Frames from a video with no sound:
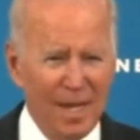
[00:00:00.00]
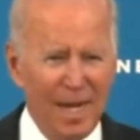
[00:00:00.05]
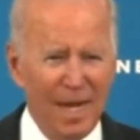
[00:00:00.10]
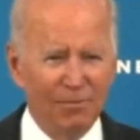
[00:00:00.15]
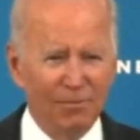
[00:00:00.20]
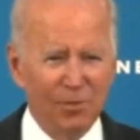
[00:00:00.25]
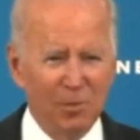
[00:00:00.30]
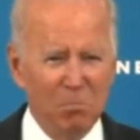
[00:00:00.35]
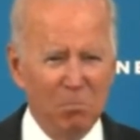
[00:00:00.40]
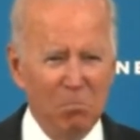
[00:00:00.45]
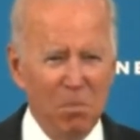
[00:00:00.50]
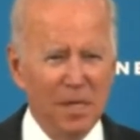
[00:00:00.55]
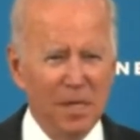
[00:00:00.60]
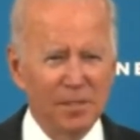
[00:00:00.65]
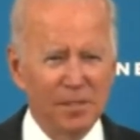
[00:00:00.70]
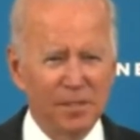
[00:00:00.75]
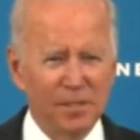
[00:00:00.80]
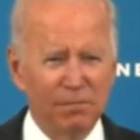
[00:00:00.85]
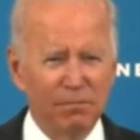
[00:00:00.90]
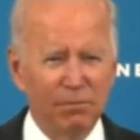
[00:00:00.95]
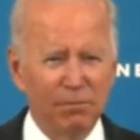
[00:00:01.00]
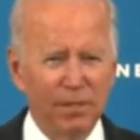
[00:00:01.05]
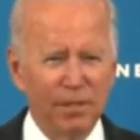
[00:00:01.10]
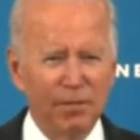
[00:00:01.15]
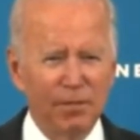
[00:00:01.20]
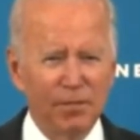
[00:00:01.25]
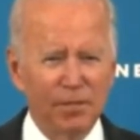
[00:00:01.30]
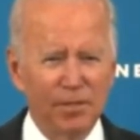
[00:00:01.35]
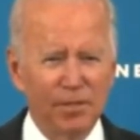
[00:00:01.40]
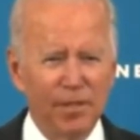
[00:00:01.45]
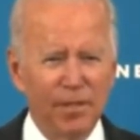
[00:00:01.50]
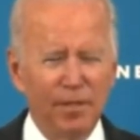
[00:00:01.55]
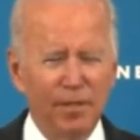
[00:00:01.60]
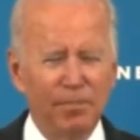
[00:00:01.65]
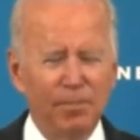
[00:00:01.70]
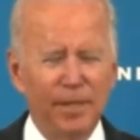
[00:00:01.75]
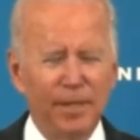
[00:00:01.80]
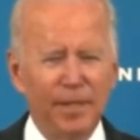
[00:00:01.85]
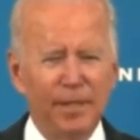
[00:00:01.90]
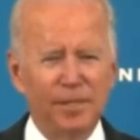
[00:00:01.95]
After months of rigorous and
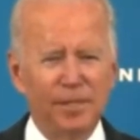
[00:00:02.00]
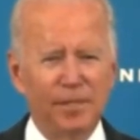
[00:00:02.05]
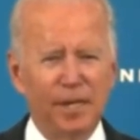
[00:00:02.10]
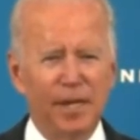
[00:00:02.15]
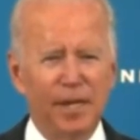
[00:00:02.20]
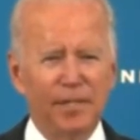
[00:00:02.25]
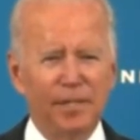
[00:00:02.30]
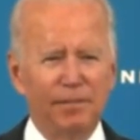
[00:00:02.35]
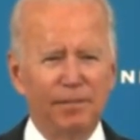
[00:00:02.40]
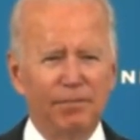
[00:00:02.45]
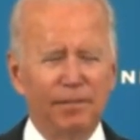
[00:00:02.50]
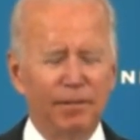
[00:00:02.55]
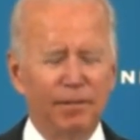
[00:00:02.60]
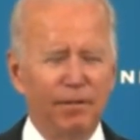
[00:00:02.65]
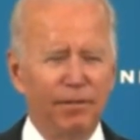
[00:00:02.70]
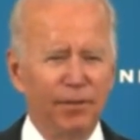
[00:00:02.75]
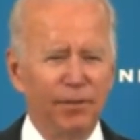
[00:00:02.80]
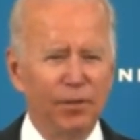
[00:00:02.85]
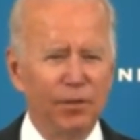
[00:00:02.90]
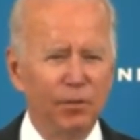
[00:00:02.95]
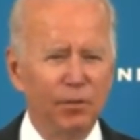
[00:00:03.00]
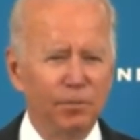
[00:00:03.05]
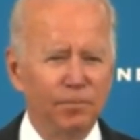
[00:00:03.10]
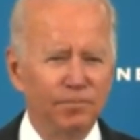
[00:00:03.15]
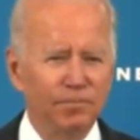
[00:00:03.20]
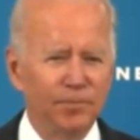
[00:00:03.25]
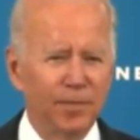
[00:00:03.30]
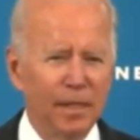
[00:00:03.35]
independent scientific review,